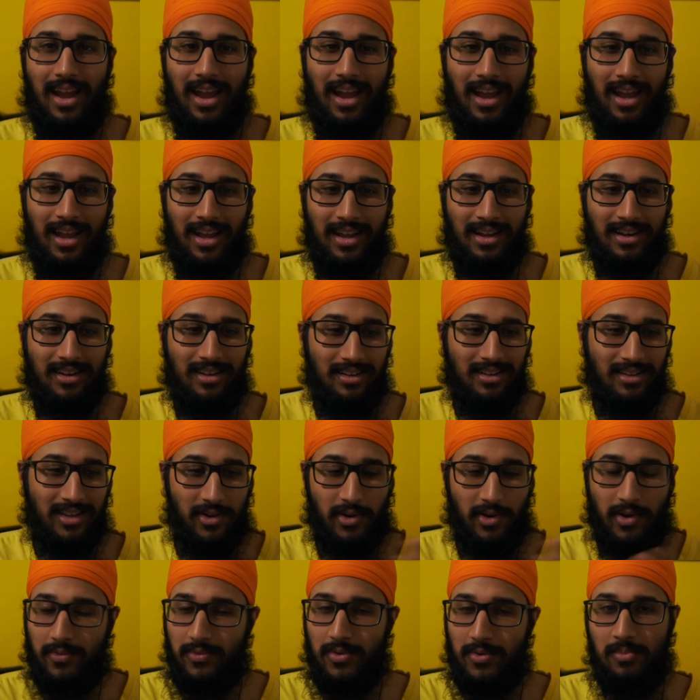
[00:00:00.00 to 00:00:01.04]
And
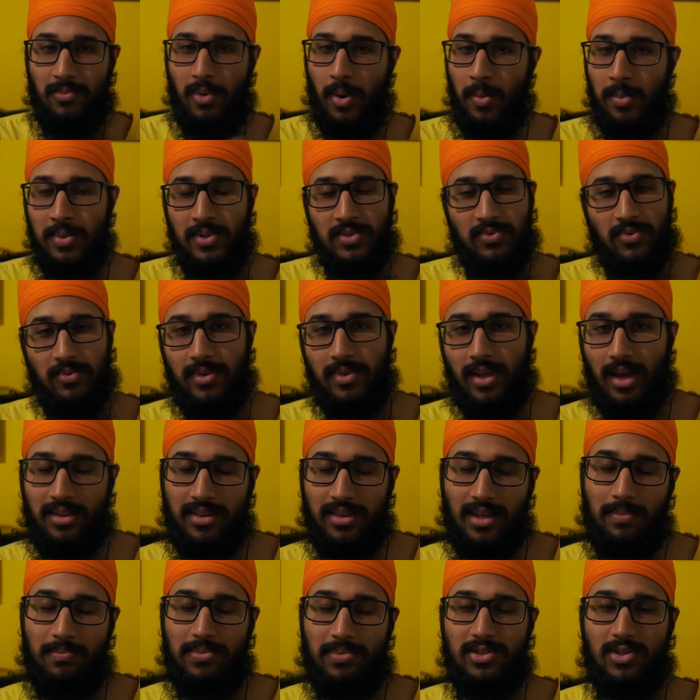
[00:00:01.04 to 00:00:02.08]
there are a few moments from the
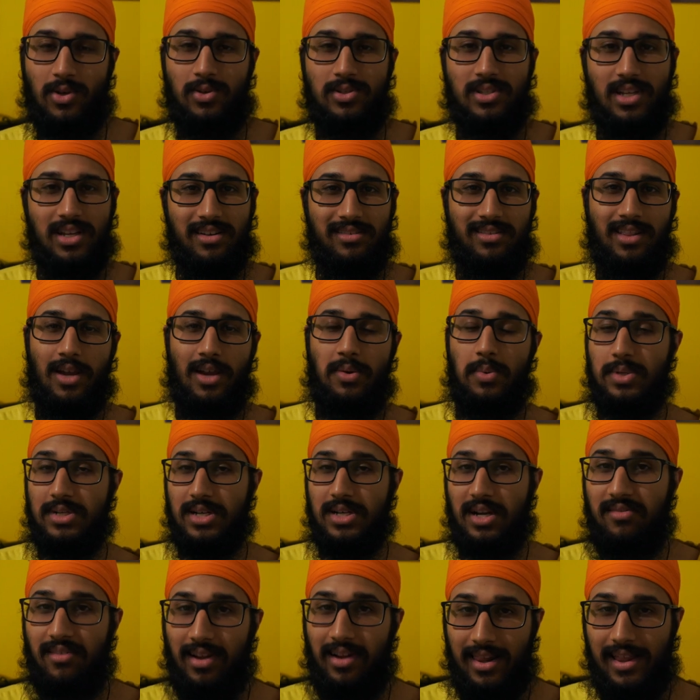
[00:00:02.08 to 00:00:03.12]
other episodes here and there which
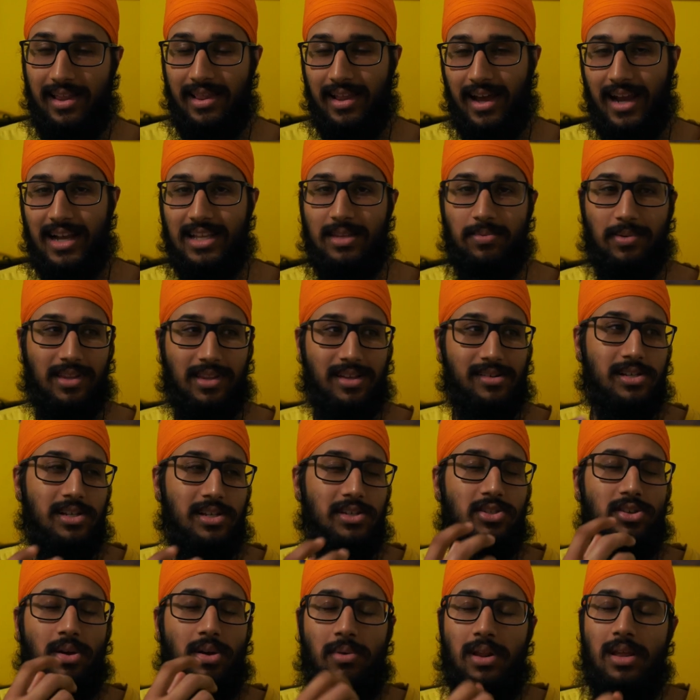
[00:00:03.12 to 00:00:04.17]
I really liked, but there are
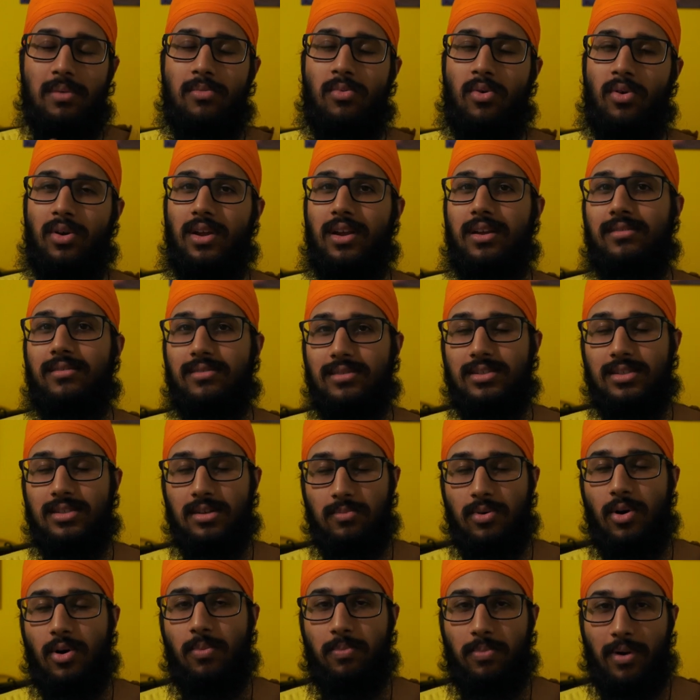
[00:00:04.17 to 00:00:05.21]
just so many more
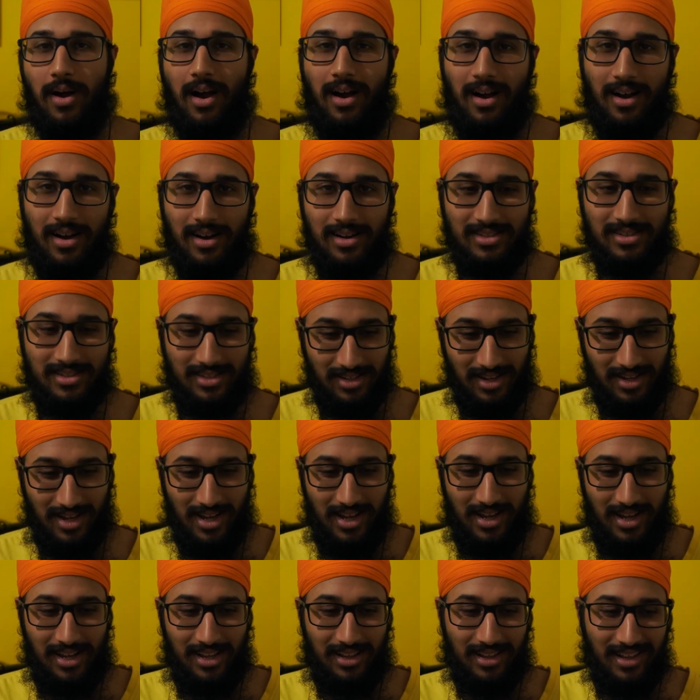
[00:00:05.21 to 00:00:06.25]
irritable parts.
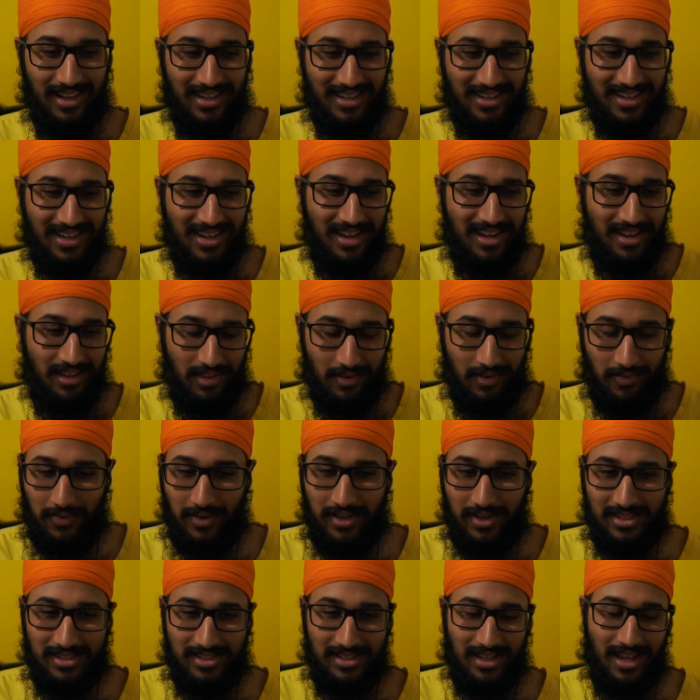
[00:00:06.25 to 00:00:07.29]
Like, the
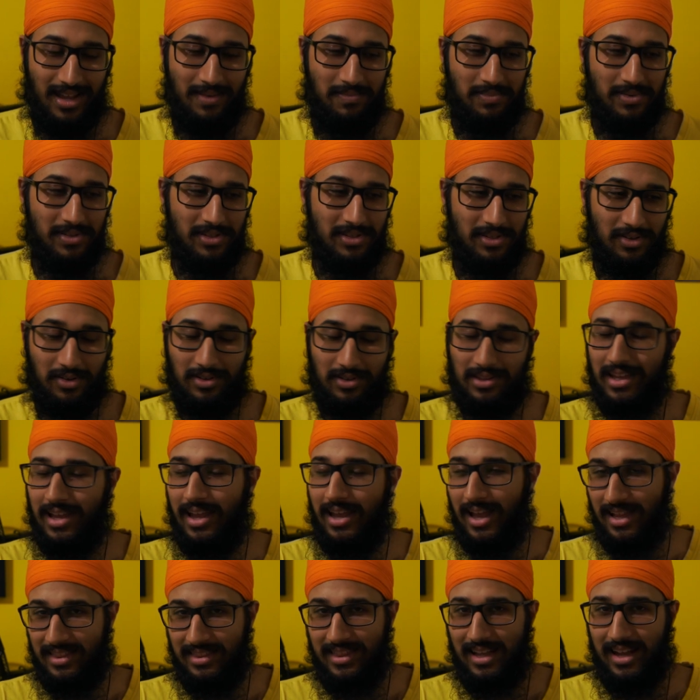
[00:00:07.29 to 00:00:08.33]
first episode they
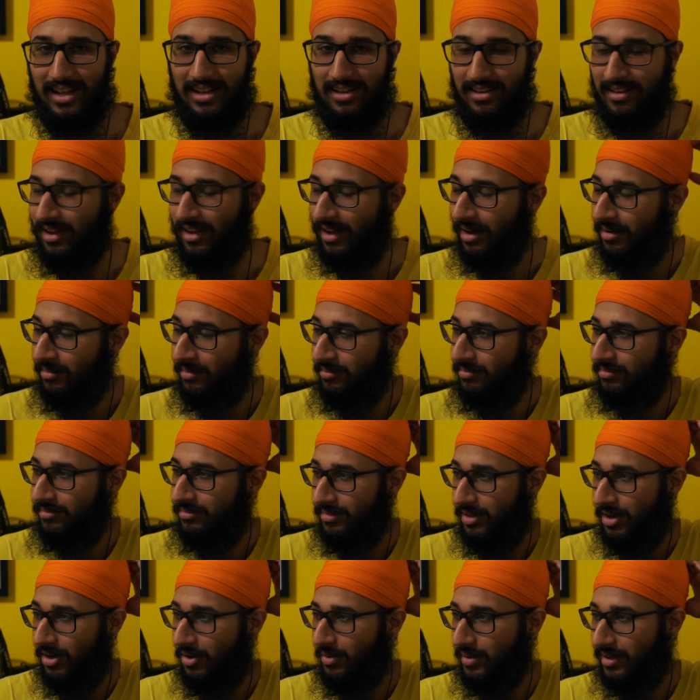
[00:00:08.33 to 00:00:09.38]
had that, you
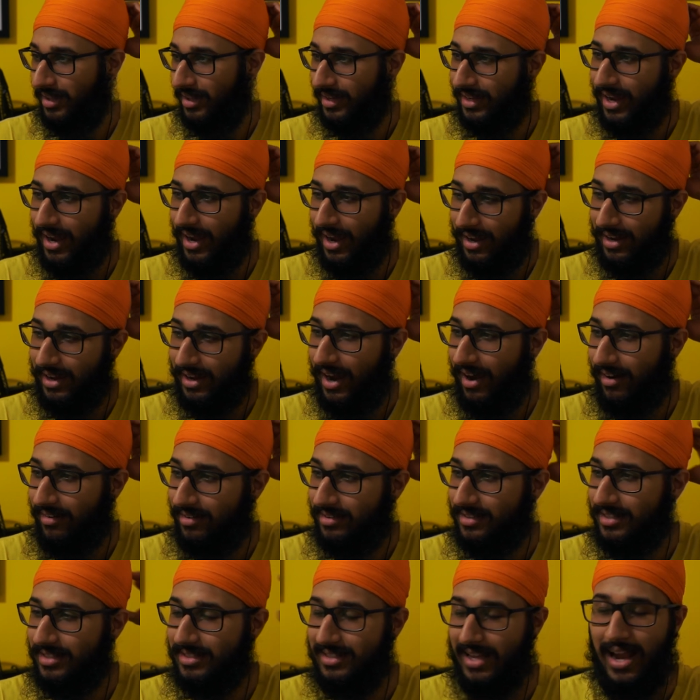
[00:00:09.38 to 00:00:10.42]
know, where the
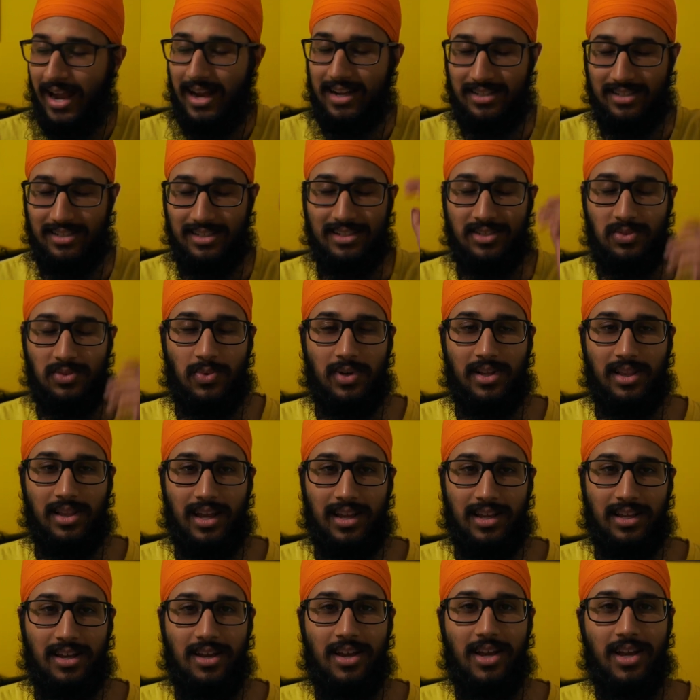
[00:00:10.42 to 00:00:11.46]
characters, actors were
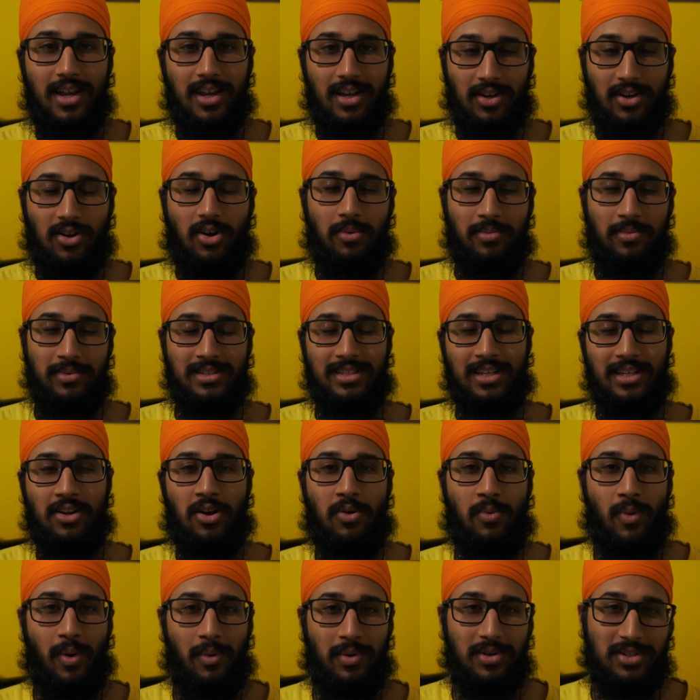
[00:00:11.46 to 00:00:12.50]
like commenting
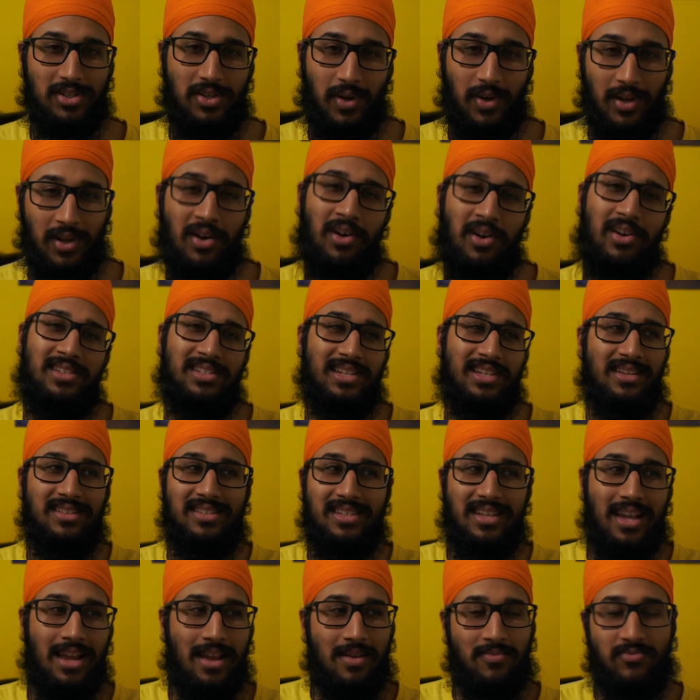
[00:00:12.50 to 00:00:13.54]
on what was going on and saying
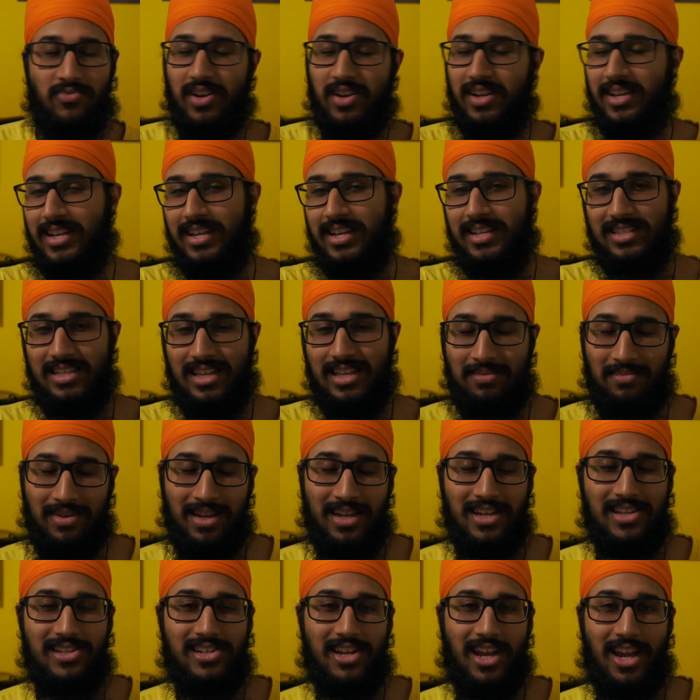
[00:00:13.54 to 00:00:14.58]
Team Ricky, Team
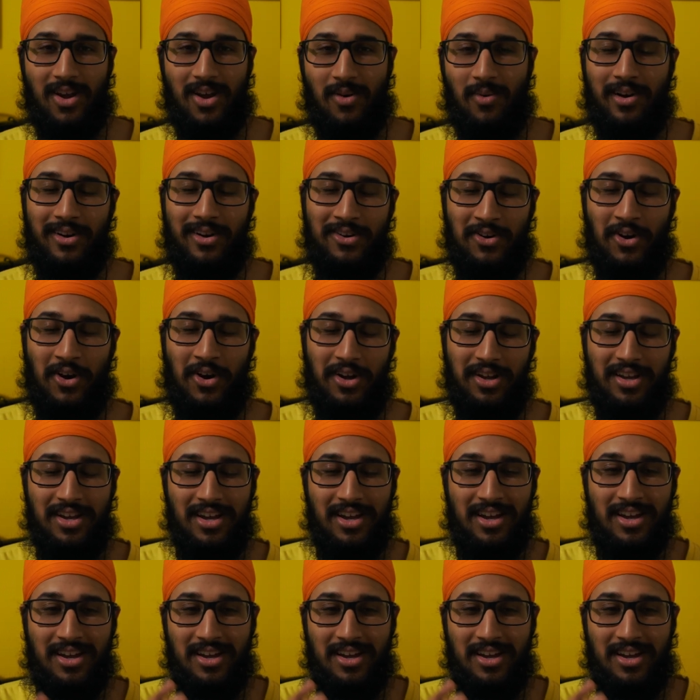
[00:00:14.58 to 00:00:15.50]
EJ and whatnot.